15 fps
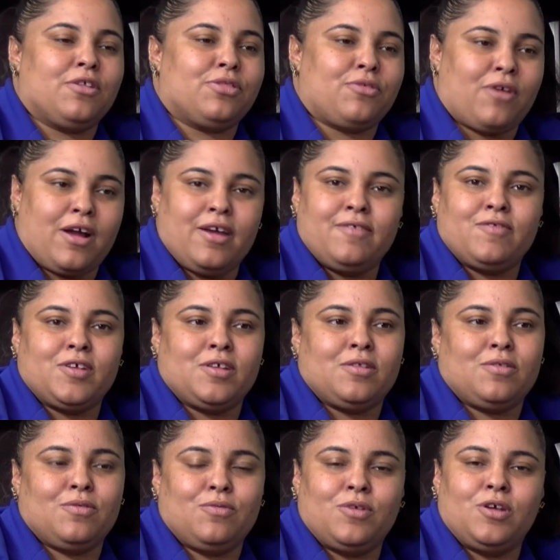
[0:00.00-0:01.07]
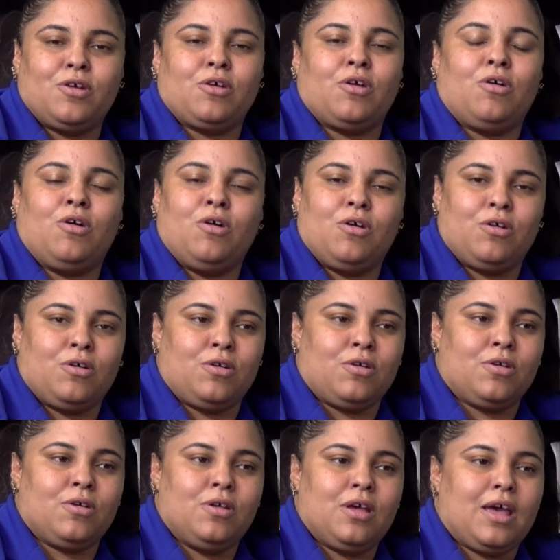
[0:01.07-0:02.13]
thriving. We are all